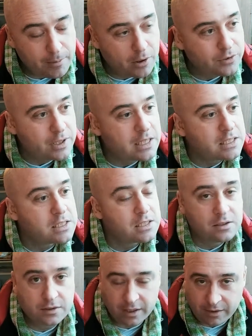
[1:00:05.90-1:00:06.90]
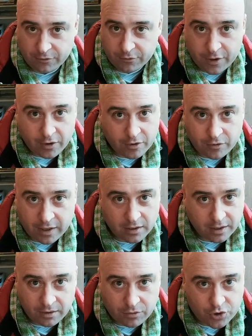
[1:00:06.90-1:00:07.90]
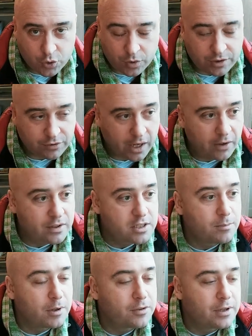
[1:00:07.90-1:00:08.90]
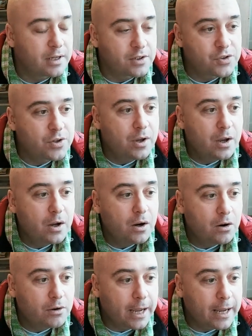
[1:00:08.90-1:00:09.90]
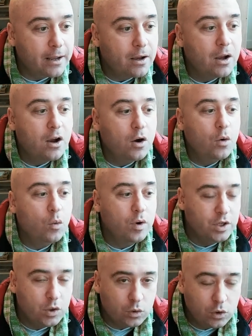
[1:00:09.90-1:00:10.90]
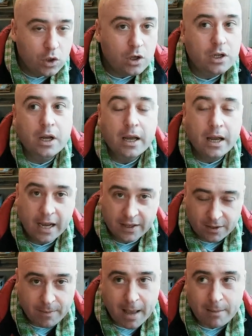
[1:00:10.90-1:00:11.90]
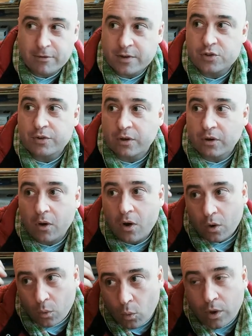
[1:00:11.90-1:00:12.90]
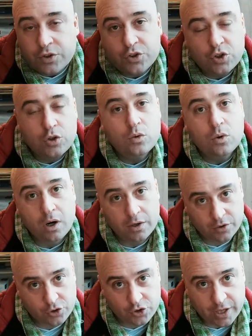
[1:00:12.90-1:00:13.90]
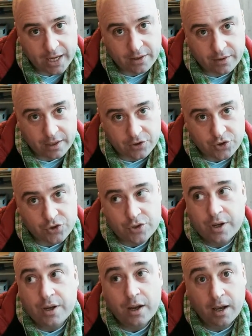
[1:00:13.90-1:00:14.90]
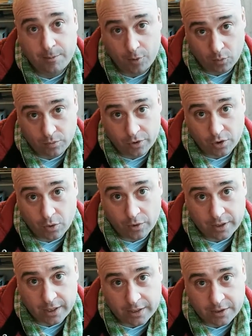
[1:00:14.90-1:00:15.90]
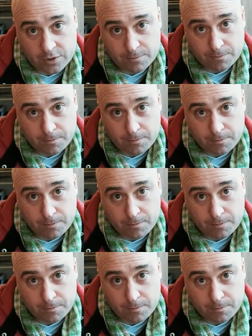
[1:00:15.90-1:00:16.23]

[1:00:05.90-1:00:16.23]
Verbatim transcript: about this. They very readily resort to violence about this. Okay. When you look at the map of Israel, once you understand this about the Golan Heights,